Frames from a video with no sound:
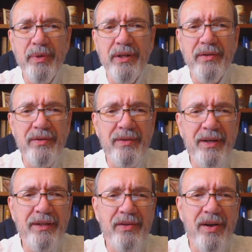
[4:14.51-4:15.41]
but
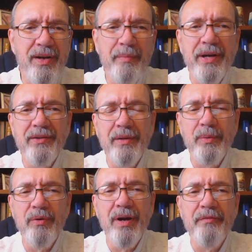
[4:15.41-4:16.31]
they talk about
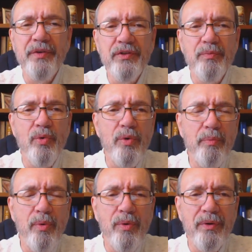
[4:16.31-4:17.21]
demographics more
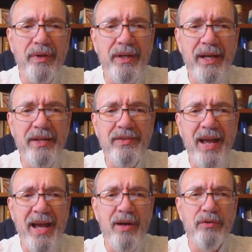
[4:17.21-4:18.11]
importantly as
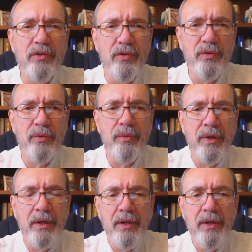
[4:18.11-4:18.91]
how to